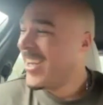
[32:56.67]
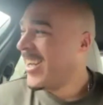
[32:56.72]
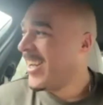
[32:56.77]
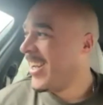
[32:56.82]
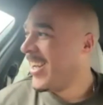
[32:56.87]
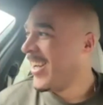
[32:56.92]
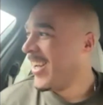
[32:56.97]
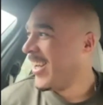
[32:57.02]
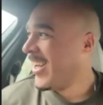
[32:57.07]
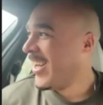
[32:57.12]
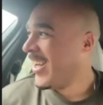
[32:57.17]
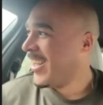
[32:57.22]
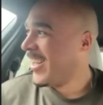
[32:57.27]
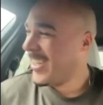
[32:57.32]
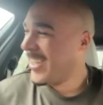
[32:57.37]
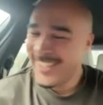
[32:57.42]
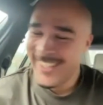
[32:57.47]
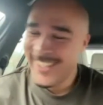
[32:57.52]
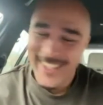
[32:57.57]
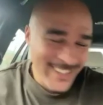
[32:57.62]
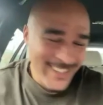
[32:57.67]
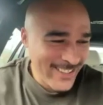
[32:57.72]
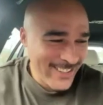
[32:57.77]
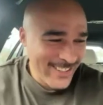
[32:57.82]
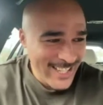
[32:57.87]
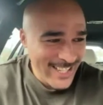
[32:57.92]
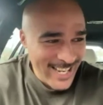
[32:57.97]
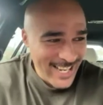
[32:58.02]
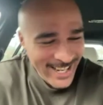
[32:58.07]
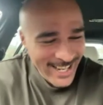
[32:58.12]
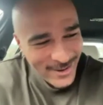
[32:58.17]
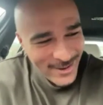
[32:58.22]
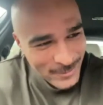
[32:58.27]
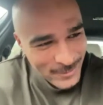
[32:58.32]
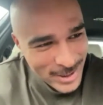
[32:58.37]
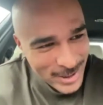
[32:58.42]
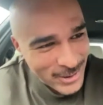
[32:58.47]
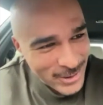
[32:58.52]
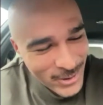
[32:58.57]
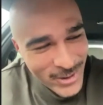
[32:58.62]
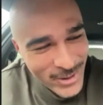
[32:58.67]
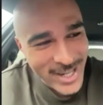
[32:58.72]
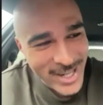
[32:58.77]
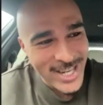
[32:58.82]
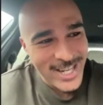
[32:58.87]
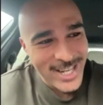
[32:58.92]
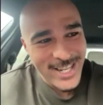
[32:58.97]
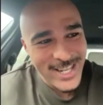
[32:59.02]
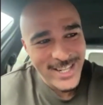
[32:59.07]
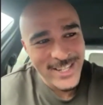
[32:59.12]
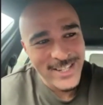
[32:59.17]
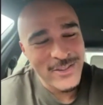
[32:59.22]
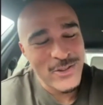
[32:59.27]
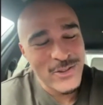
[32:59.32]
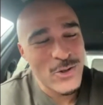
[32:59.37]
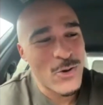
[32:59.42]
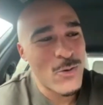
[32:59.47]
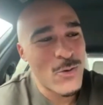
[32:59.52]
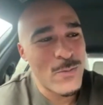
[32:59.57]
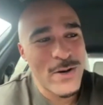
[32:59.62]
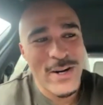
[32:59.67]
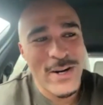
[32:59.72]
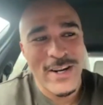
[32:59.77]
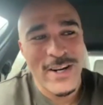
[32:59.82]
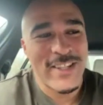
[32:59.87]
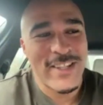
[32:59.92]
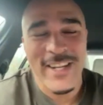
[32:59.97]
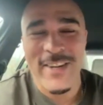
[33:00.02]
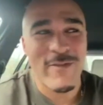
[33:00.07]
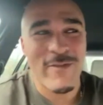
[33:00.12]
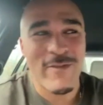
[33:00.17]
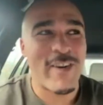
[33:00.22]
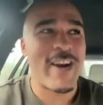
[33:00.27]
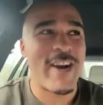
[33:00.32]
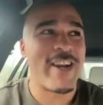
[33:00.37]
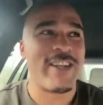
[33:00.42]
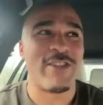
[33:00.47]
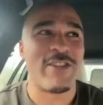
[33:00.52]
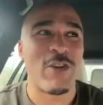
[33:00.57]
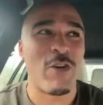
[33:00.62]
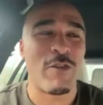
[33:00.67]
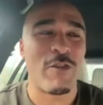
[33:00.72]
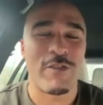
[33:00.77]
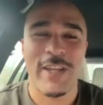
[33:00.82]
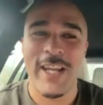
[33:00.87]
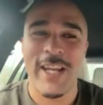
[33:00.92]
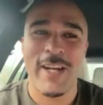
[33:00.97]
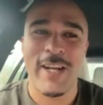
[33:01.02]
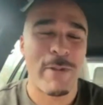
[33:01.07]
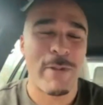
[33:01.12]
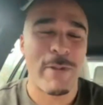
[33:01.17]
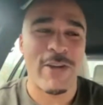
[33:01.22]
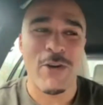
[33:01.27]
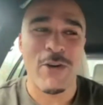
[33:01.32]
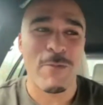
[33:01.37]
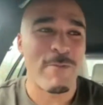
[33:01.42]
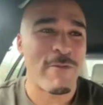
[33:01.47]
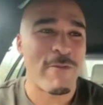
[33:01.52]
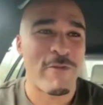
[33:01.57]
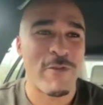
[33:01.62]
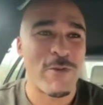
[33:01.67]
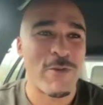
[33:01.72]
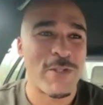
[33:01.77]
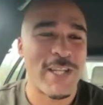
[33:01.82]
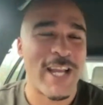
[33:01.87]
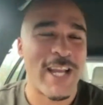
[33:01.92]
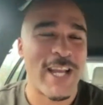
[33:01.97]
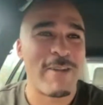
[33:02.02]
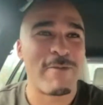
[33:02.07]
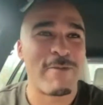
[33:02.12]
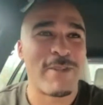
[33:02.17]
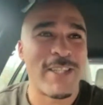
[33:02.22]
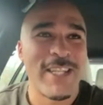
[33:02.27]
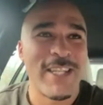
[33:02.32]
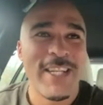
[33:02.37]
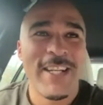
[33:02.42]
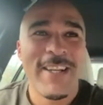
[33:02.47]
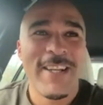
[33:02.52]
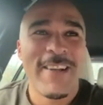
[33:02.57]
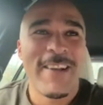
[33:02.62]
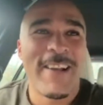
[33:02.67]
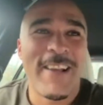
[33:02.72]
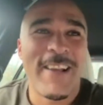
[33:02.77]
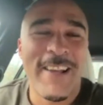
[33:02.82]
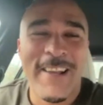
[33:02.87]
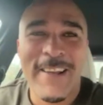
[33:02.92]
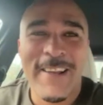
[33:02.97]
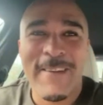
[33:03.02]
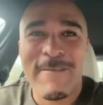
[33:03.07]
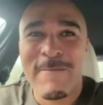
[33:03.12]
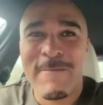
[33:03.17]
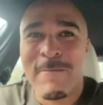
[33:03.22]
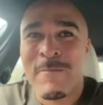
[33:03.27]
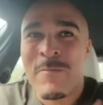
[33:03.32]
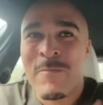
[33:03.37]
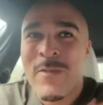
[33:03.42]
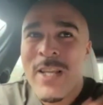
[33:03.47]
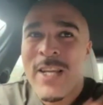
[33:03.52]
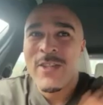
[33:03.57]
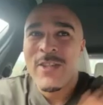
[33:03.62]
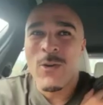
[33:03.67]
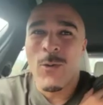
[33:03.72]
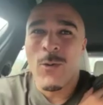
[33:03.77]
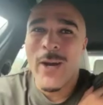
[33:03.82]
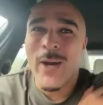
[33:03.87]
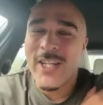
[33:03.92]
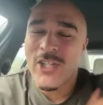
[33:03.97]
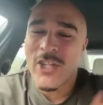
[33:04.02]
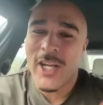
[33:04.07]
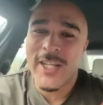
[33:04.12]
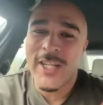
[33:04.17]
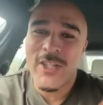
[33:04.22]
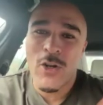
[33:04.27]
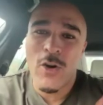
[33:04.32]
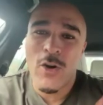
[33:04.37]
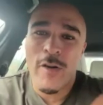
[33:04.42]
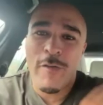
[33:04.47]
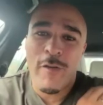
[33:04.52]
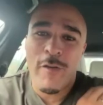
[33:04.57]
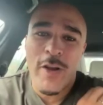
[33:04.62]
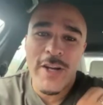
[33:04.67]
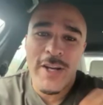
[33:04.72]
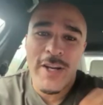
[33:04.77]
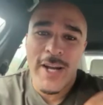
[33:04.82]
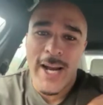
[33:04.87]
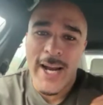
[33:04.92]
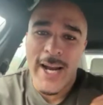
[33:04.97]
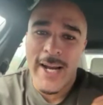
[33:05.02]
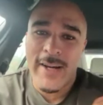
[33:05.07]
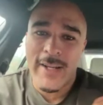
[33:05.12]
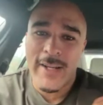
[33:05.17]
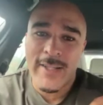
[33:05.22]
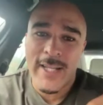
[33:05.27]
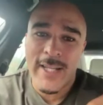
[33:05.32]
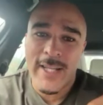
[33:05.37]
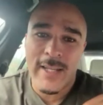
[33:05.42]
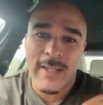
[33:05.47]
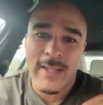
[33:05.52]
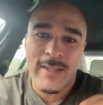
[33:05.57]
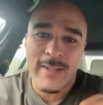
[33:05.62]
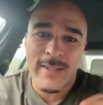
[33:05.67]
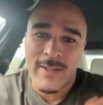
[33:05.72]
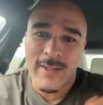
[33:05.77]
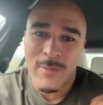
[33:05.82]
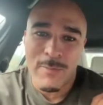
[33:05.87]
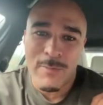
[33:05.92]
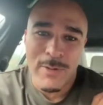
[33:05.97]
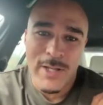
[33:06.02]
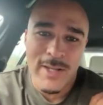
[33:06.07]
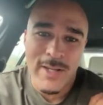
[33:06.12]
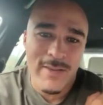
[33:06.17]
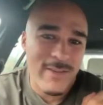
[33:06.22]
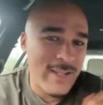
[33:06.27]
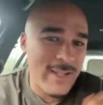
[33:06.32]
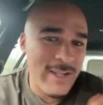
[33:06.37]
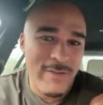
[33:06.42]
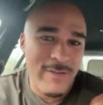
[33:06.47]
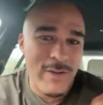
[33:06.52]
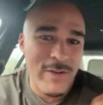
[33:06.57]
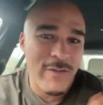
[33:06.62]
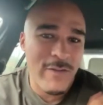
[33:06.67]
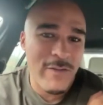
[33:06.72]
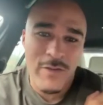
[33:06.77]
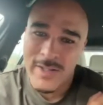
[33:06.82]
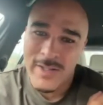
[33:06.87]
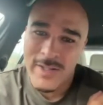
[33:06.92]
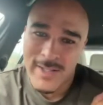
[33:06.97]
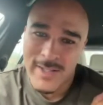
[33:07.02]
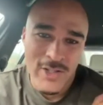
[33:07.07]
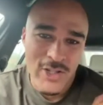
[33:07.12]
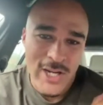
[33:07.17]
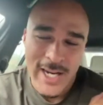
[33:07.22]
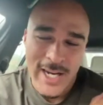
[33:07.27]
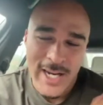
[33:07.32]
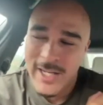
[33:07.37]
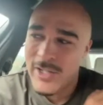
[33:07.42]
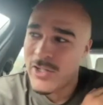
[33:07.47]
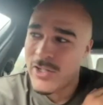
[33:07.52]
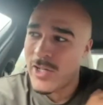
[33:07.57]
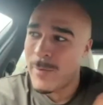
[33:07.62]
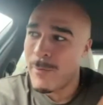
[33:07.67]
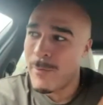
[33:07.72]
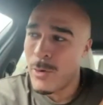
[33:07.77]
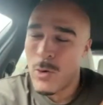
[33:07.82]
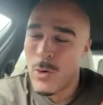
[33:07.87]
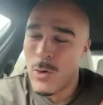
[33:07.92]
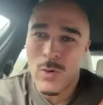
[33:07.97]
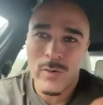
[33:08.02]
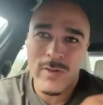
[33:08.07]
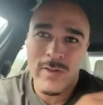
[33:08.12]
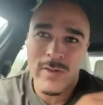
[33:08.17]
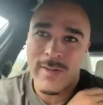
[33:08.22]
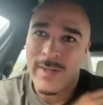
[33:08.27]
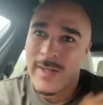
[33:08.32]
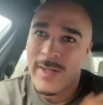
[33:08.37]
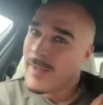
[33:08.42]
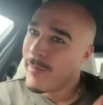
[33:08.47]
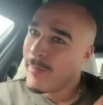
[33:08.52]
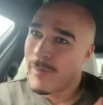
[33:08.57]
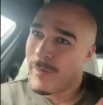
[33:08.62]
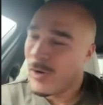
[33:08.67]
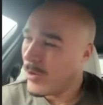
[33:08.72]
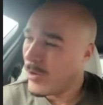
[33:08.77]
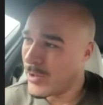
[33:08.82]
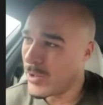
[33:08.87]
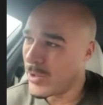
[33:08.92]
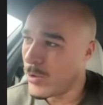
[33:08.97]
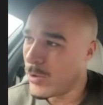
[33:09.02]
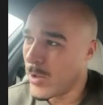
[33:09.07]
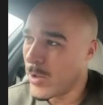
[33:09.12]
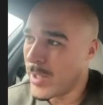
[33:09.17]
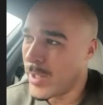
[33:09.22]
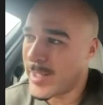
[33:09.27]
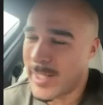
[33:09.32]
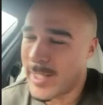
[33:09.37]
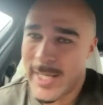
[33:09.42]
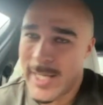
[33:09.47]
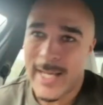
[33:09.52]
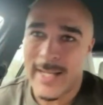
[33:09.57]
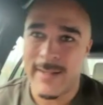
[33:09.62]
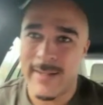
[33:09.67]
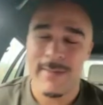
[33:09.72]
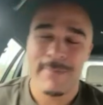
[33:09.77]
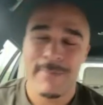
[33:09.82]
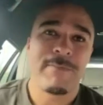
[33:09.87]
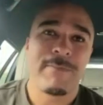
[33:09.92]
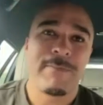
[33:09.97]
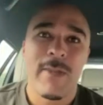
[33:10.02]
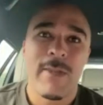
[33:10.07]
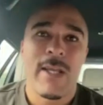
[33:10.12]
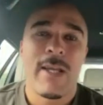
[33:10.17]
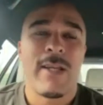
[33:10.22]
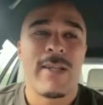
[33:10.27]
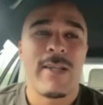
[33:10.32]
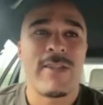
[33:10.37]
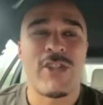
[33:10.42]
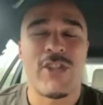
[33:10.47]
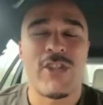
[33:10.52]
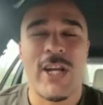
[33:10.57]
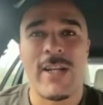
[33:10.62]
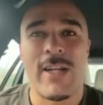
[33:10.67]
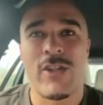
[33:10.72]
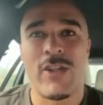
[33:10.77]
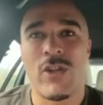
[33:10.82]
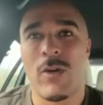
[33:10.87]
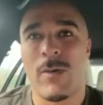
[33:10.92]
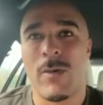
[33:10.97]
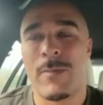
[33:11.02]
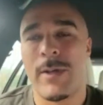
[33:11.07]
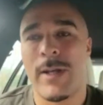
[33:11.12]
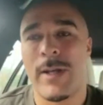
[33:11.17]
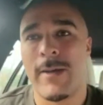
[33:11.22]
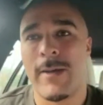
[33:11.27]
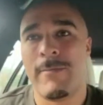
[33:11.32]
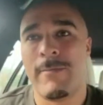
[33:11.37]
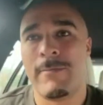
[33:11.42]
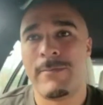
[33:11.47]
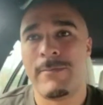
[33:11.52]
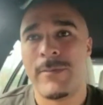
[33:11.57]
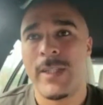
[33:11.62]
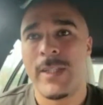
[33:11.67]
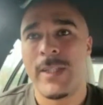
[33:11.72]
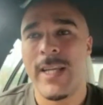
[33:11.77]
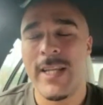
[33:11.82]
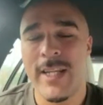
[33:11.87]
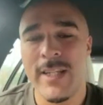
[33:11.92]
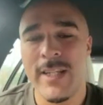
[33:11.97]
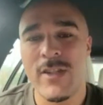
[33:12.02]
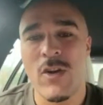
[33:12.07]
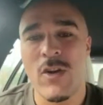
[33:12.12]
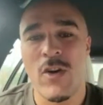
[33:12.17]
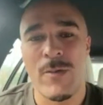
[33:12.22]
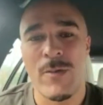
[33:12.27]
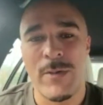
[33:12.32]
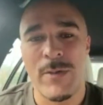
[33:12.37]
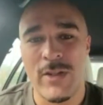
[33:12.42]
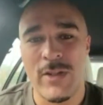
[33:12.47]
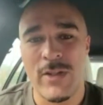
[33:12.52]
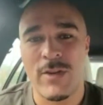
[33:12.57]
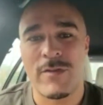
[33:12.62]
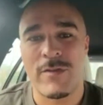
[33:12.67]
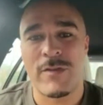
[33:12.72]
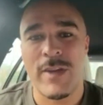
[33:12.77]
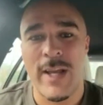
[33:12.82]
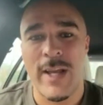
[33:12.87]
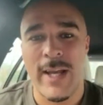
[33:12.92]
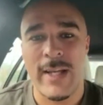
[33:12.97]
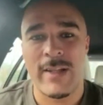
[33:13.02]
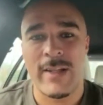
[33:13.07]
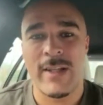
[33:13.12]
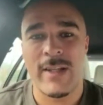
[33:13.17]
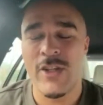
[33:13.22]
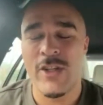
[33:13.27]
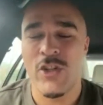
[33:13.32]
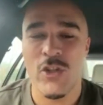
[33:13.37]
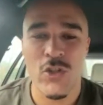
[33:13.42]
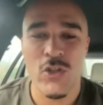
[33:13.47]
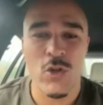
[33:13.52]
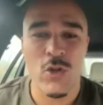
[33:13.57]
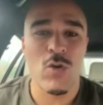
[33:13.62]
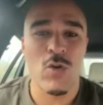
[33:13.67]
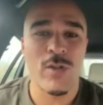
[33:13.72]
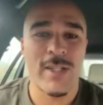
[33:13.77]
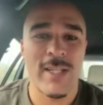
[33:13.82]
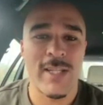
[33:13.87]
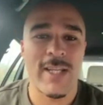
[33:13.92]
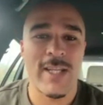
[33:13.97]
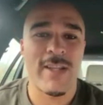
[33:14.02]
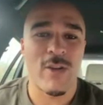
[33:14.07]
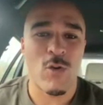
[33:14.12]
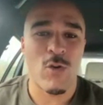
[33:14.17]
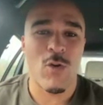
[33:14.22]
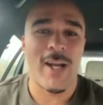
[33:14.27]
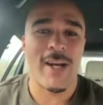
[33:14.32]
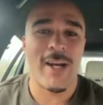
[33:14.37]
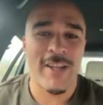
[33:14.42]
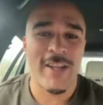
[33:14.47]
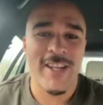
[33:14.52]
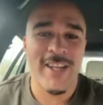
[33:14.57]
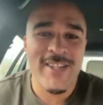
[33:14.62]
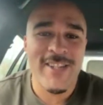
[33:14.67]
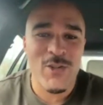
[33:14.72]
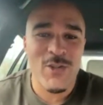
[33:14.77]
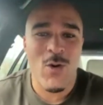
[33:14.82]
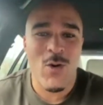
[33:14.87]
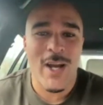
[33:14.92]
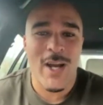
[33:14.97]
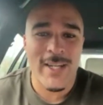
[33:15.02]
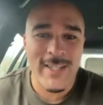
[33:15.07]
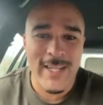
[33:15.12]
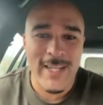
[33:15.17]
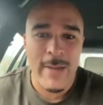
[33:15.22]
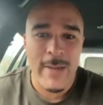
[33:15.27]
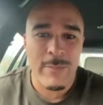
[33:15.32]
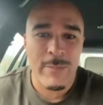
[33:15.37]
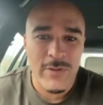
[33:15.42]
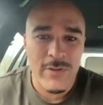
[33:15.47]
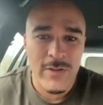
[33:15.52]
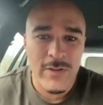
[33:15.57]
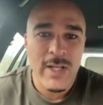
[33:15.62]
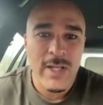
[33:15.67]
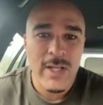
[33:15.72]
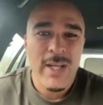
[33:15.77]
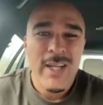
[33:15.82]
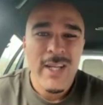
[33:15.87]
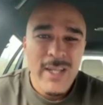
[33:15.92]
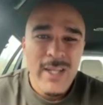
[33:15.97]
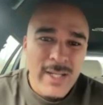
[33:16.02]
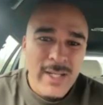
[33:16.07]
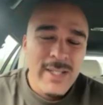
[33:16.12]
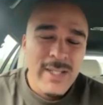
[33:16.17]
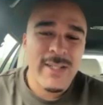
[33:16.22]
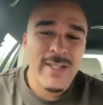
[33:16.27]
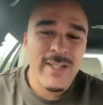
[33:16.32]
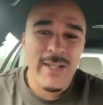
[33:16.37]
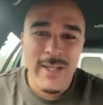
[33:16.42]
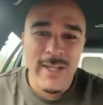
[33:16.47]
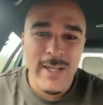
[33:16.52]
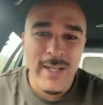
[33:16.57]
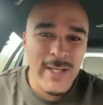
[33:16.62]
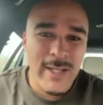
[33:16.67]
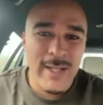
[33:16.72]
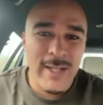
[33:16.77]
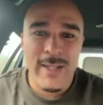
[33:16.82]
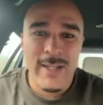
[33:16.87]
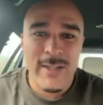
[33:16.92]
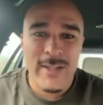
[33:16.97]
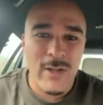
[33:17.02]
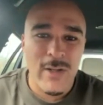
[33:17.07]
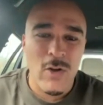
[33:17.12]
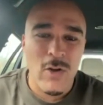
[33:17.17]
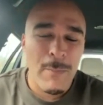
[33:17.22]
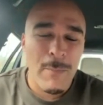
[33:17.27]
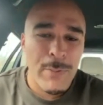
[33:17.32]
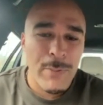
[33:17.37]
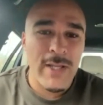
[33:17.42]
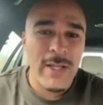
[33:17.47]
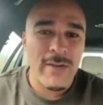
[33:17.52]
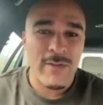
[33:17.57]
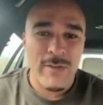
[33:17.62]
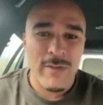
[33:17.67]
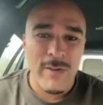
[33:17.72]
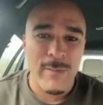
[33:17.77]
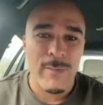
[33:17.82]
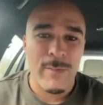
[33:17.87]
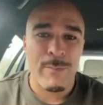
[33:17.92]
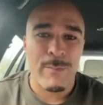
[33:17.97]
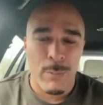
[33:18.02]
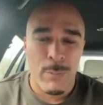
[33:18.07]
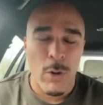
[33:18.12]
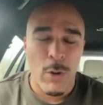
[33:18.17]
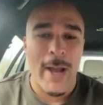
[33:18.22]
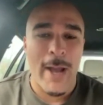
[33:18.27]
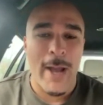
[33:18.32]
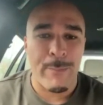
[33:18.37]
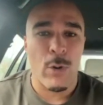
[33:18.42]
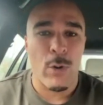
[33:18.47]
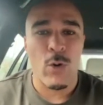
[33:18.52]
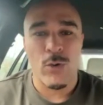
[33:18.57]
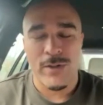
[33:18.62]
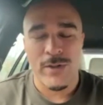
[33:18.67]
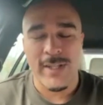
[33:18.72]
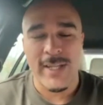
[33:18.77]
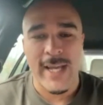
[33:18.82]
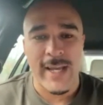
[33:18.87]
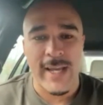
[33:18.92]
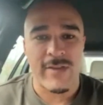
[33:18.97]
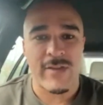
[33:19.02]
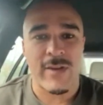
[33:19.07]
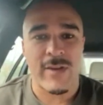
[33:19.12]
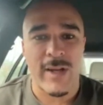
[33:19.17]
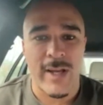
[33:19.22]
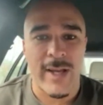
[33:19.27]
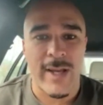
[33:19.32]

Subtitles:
Oh, no, yeah. Pretoria and Joburg, they're very tough. They'll pick up a few scalps. The Welsh sides are going to find it hard, I think, to compete, even if it's the challenge on both fronts, URC and Challenge Cup. It is going to be tough, yeah. I just don't see the quality in squad depth to compete at both, yes.